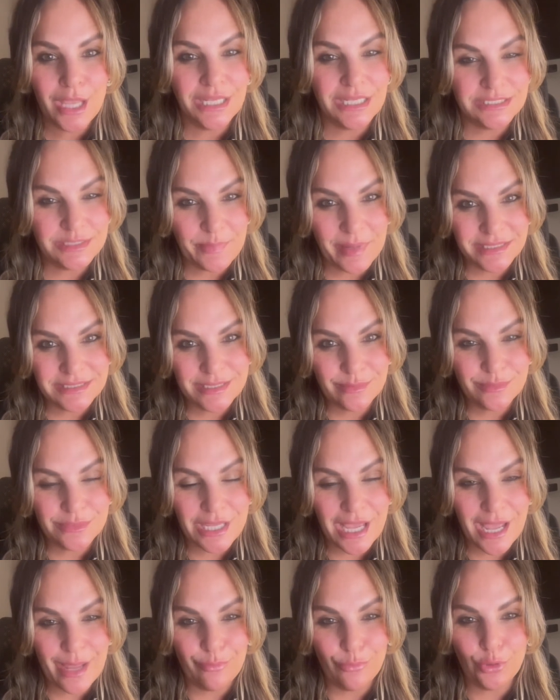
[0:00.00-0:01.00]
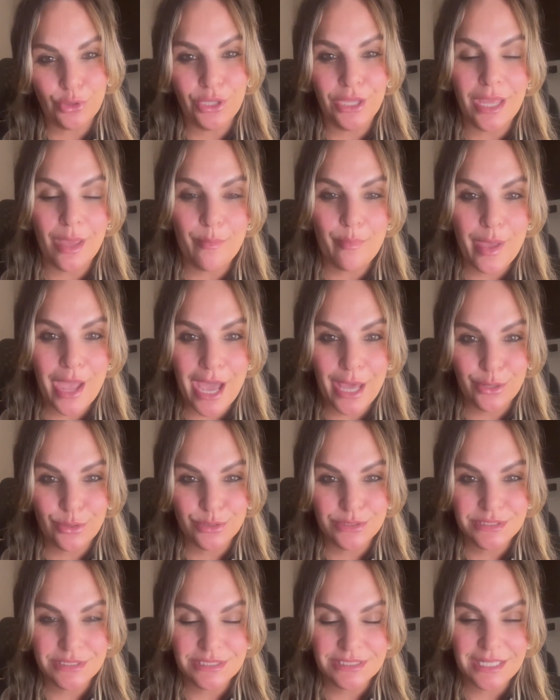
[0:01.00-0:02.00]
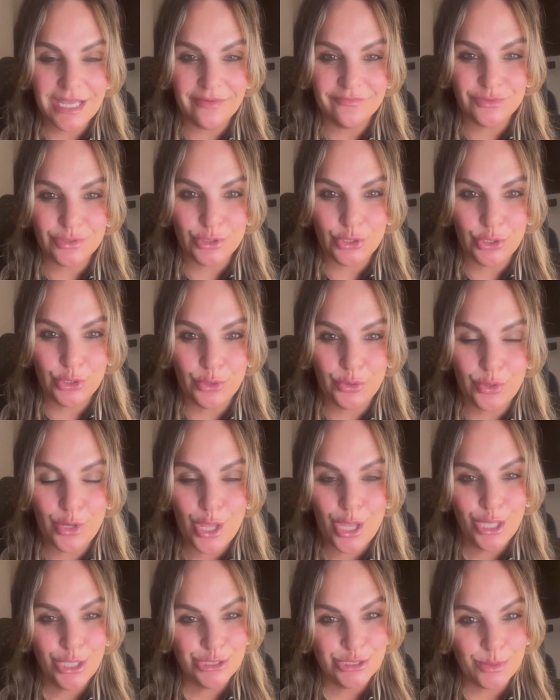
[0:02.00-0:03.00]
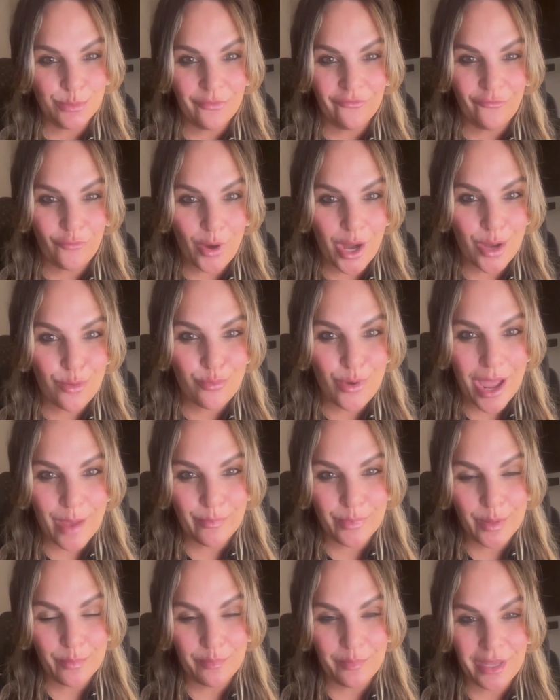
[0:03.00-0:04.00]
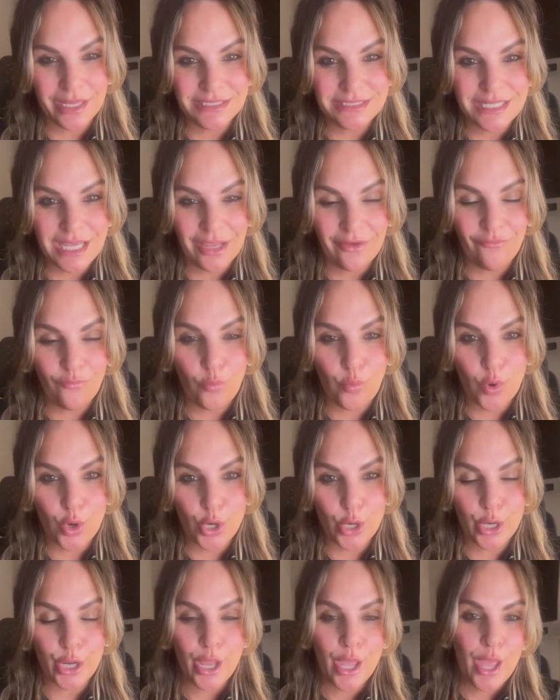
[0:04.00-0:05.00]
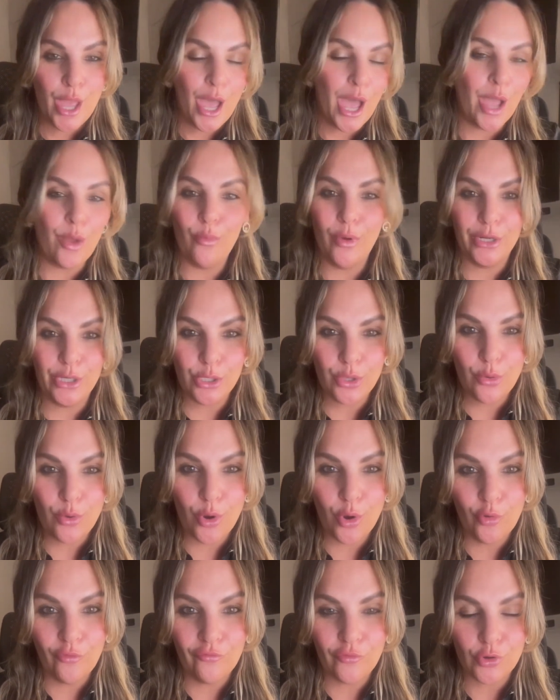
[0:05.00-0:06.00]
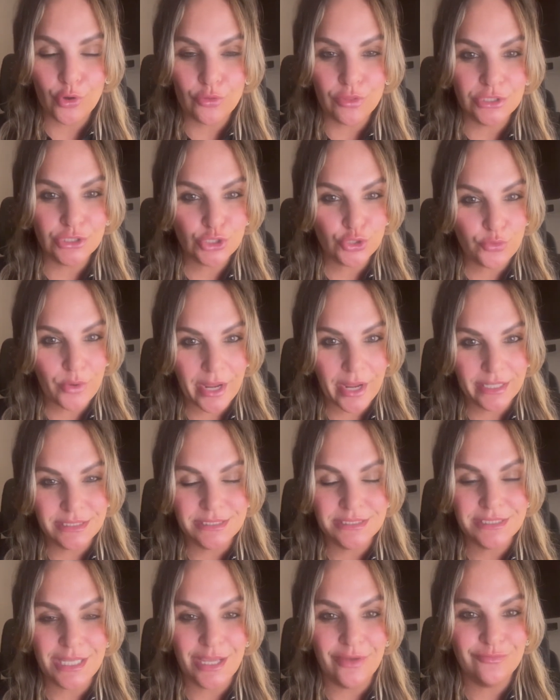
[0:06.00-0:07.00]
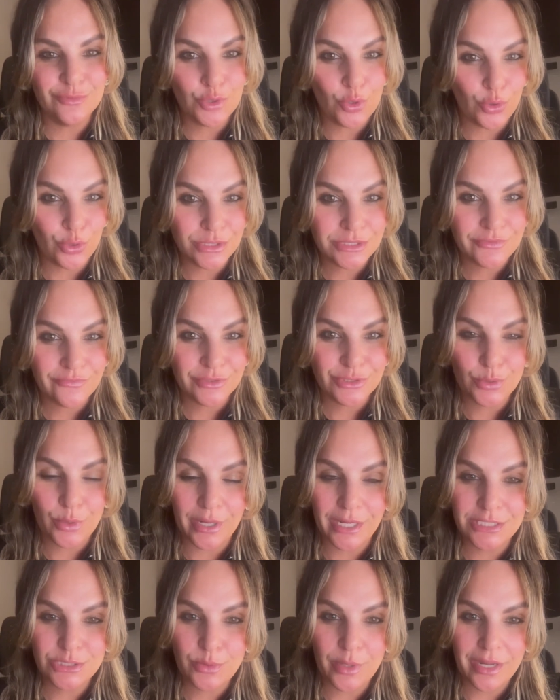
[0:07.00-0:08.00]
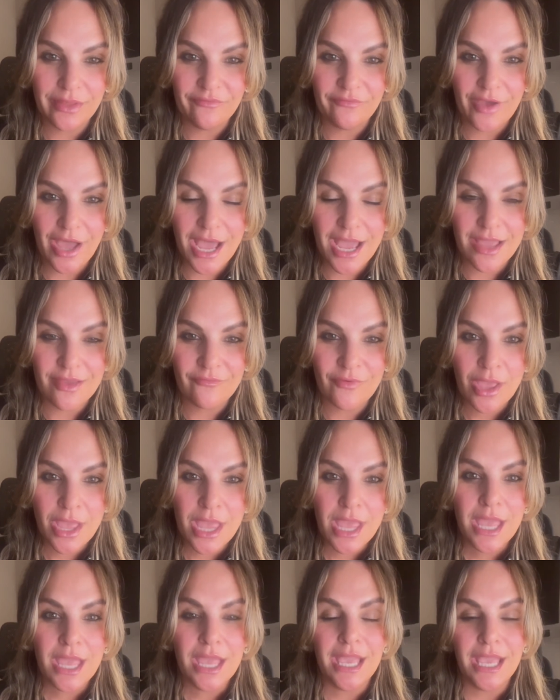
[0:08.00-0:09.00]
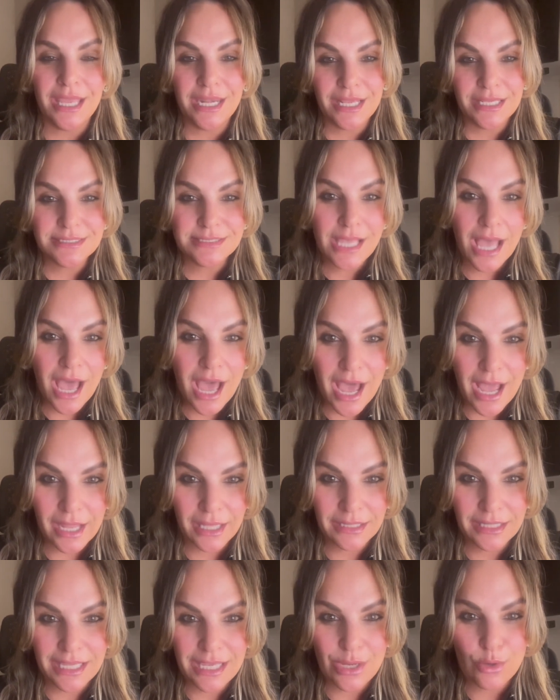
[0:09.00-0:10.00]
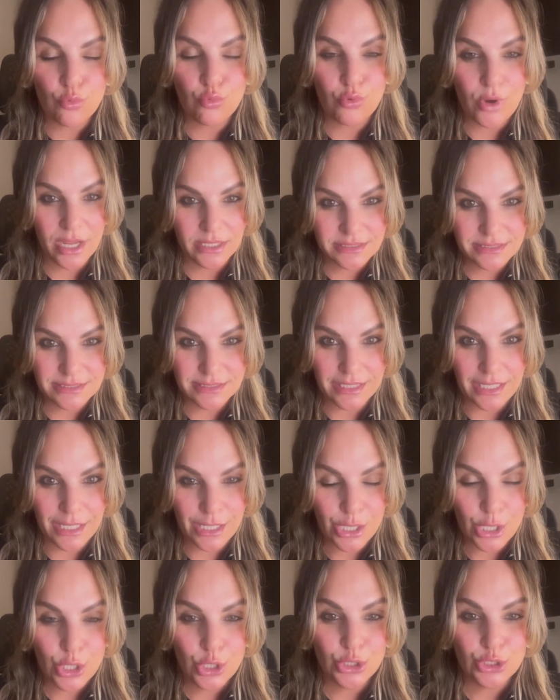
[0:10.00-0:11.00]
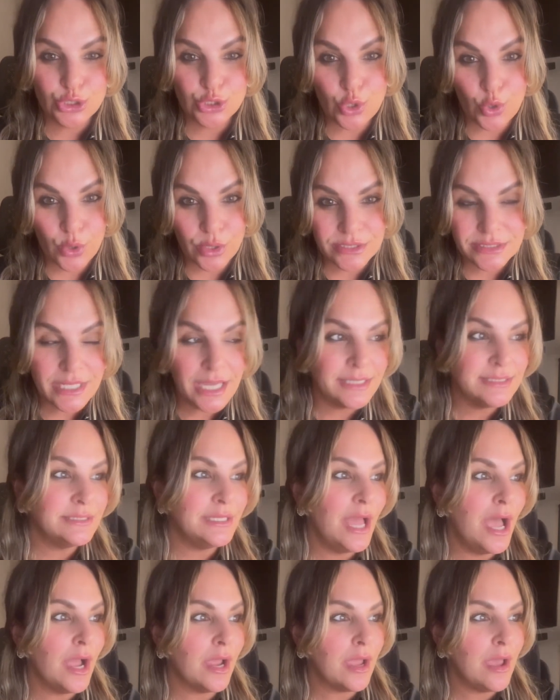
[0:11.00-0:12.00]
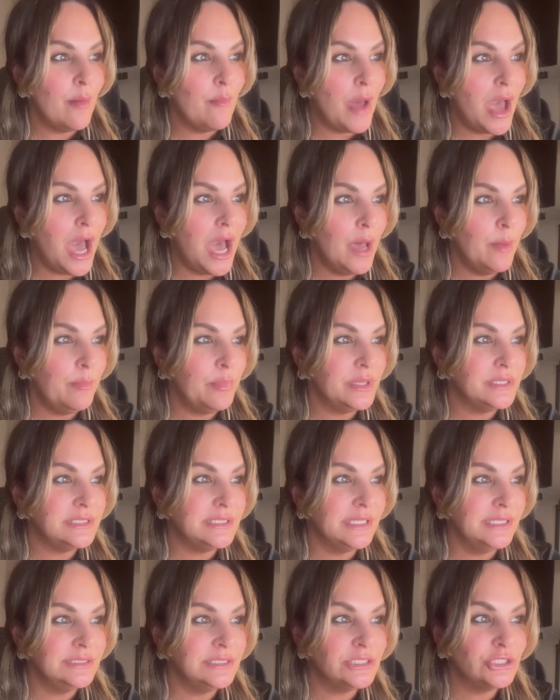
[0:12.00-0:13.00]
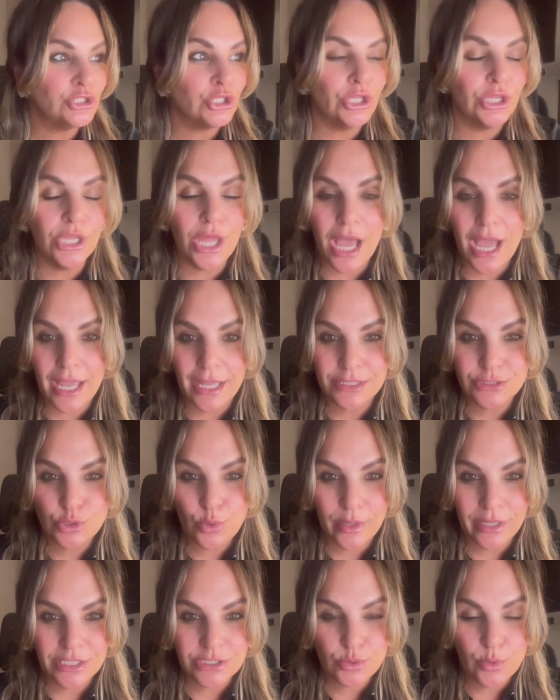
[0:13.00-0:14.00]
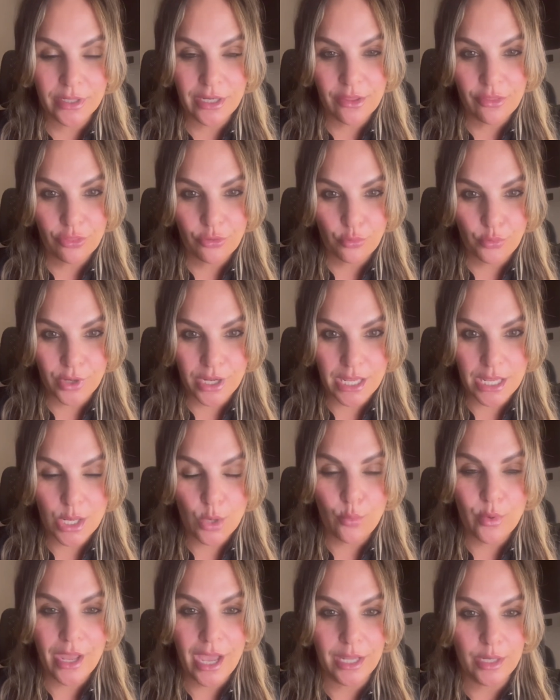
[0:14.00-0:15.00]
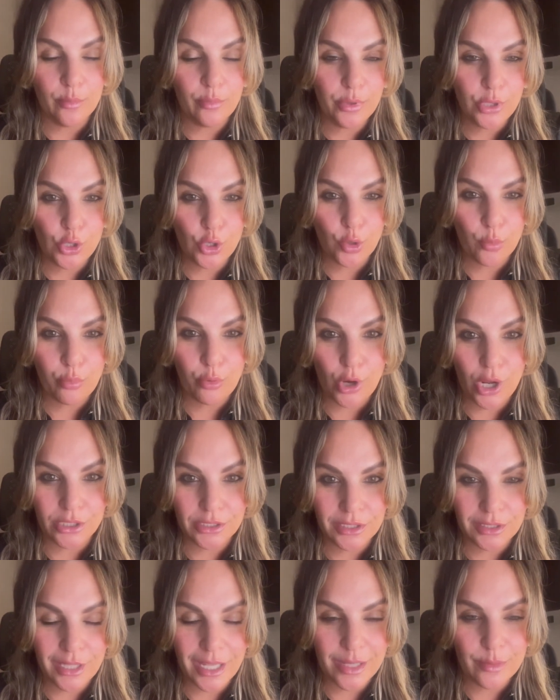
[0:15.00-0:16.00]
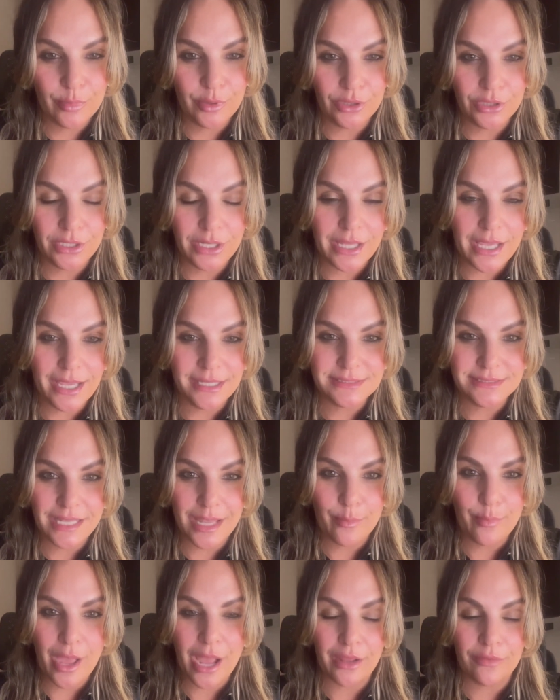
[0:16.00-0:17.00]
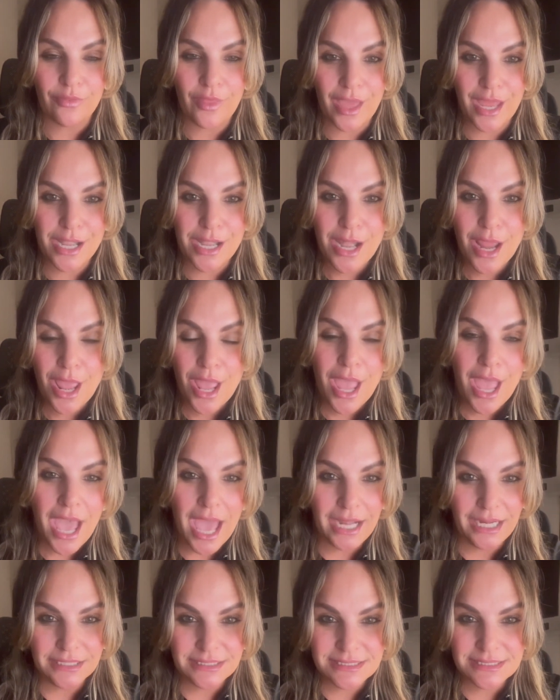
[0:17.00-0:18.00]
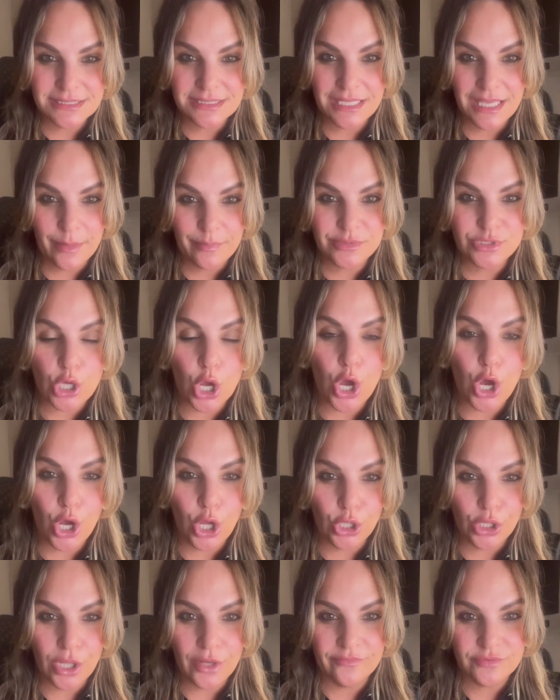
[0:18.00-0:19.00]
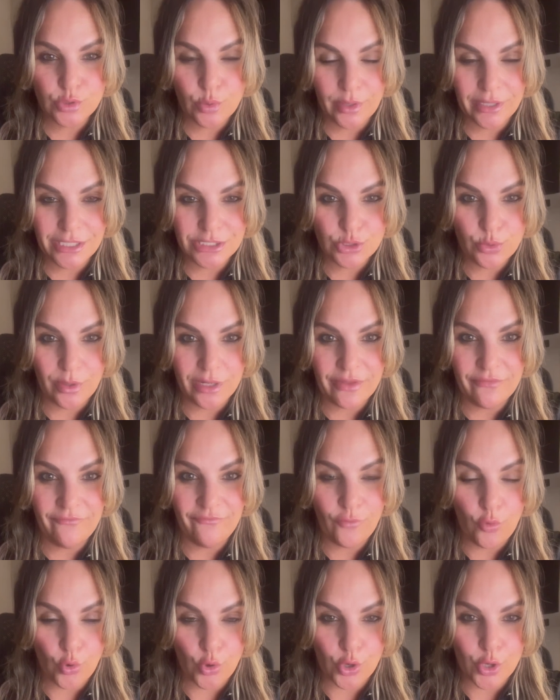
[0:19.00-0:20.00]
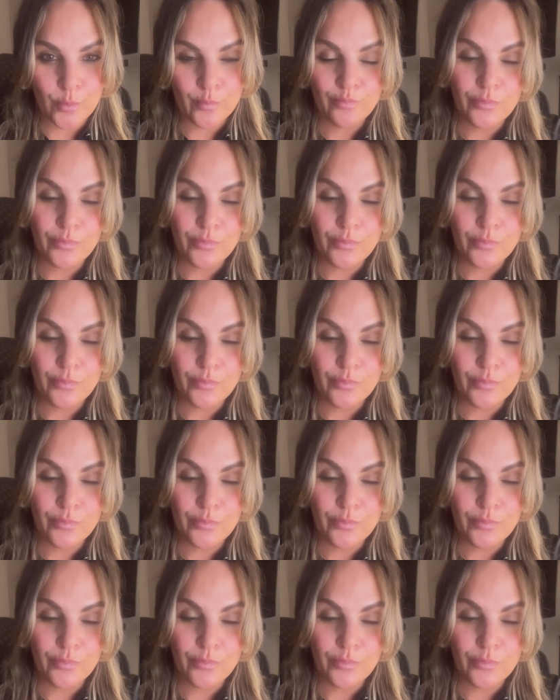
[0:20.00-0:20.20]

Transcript: I spent some time looking at patterns this afternoon. So before I wrap up my day of work, I want to go over the trends of torts for 2025. It is highly rusty. Torts has not come up since July 2023. We had a pure product liability essay back then, and it skipped all of 2024.